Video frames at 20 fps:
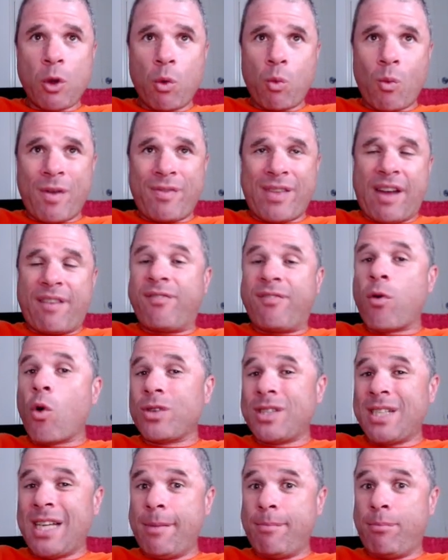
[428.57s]
with that
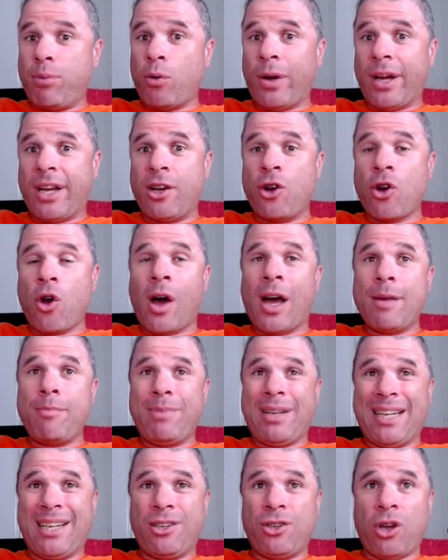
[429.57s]
$14.9
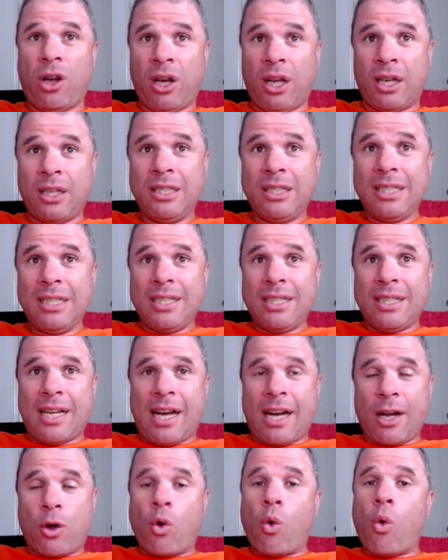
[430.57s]

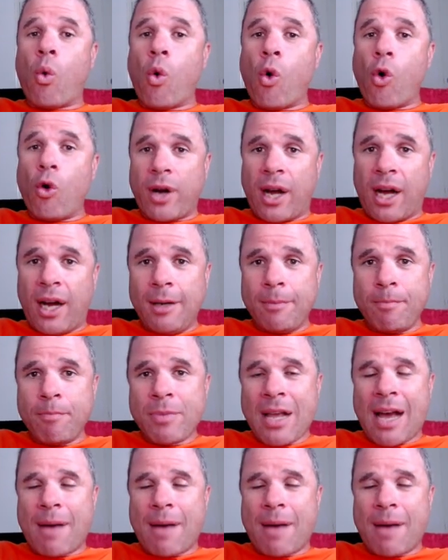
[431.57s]
million quarter,